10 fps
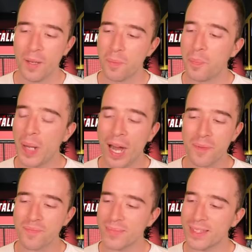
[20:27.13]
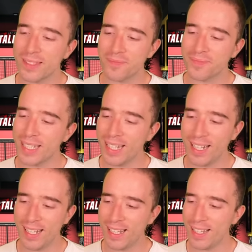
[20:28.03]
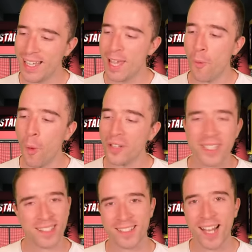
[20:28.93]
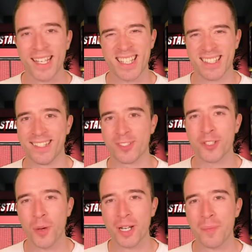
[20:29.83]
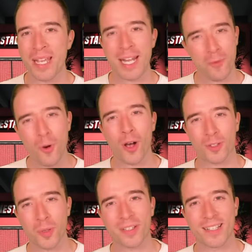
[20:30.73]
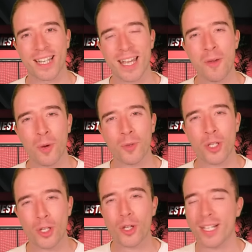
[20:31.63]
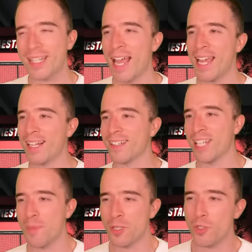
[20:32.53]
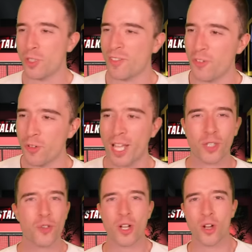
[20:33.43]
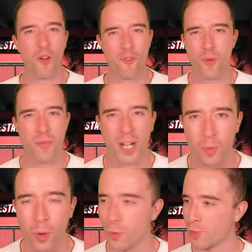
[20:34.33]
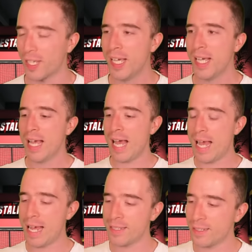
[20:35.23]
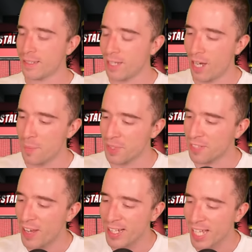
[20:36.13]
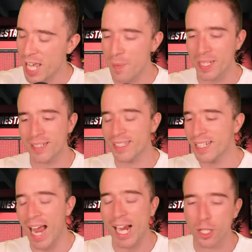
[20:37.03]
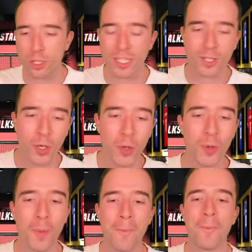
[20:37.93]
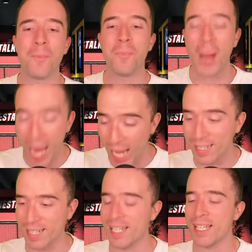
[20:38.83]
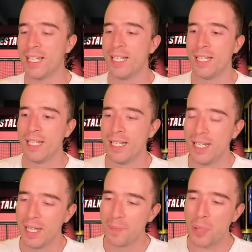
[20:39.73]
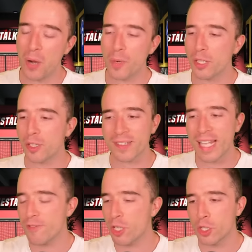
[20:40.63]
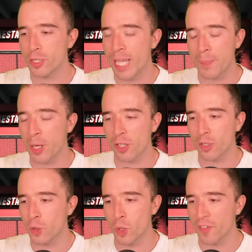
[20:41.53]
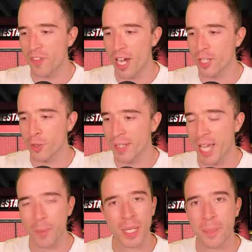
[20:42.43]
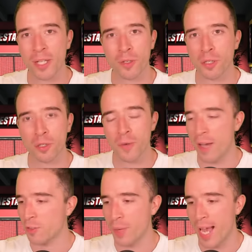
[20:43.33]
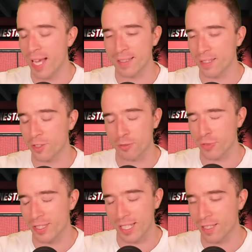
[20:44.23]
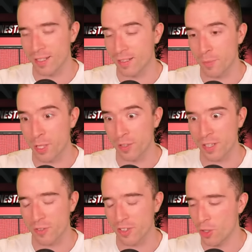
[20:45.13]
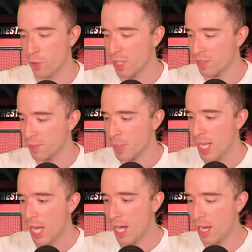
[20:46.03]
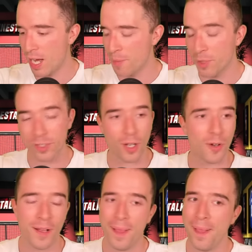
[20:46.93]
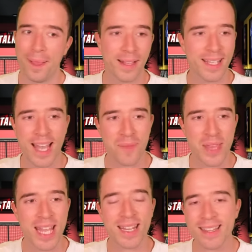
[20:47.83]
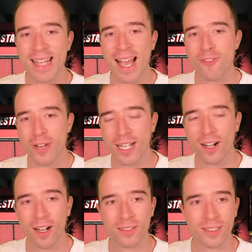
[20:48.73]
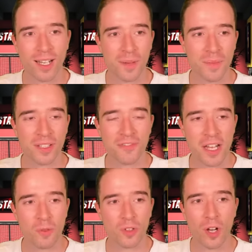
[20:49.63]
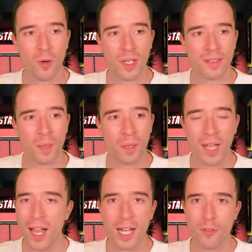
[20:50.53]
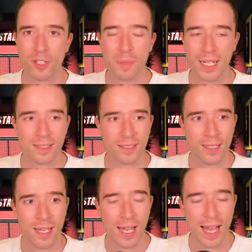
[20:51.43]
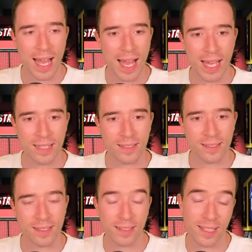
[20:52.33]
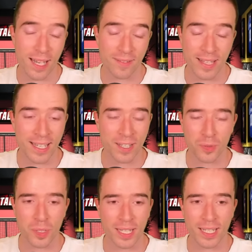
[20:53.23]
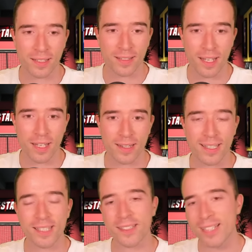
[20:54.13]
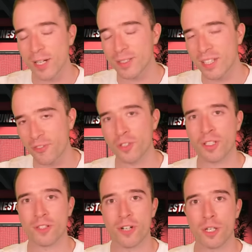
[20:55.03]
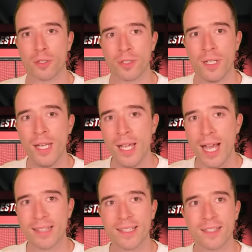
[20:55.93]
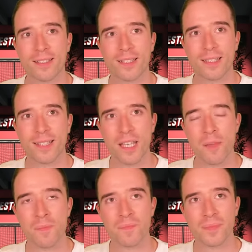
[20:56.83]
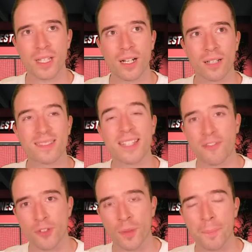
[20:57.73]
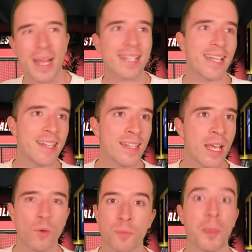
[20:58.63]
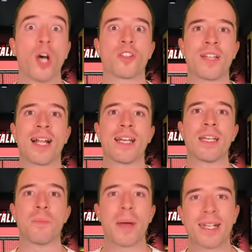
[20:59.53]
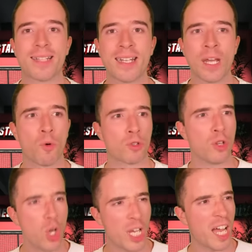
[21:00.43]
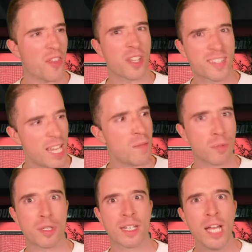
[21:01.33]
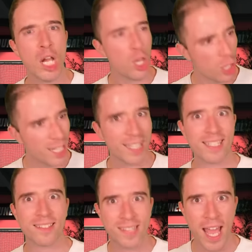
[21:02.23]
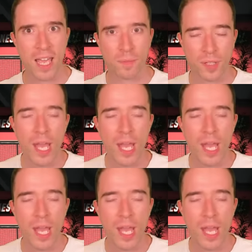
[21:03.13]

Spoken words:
But it was exciting. Do you know what I mean? It was, wasn't it? Well, you'd look at that England team and you just feel like you can go through brick walls. And Sven came in and didn't actually do badly, but we just never could get past the quarterfinal. And how many penalty shootouts we had is just ridiculous. And we lost every single one of them. So, yeah, in that regard, Sven was always someone highly respected. And, yeah, it is what it is. This is now a different generation. And this team are different. Back then, it was personality. Back then, it was, look at the team sheet. Look at these names.